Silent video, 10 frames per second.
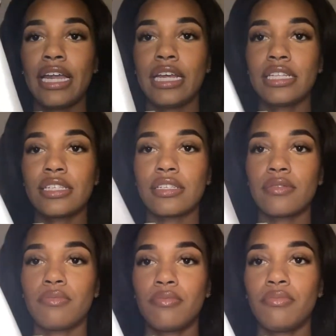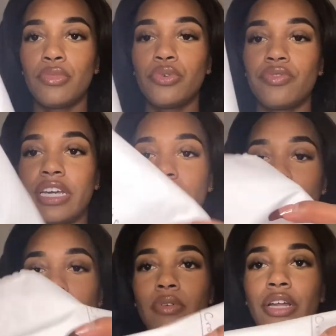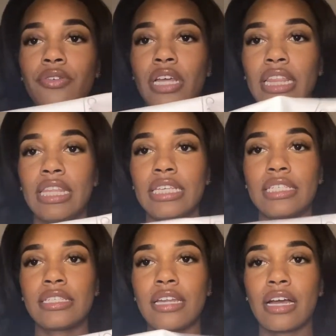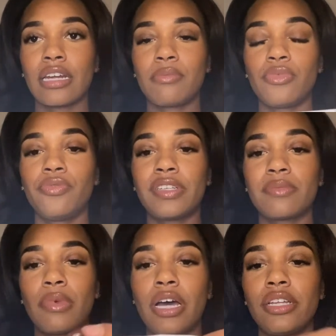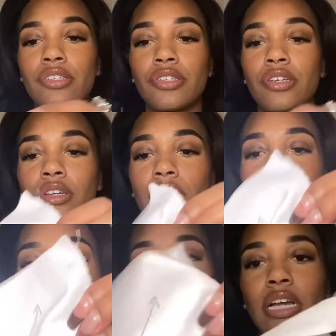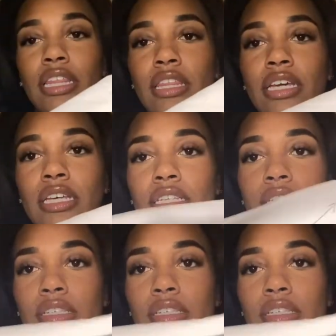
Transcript: it's moving. When I do it like this, it's not gonna move as much. Like this.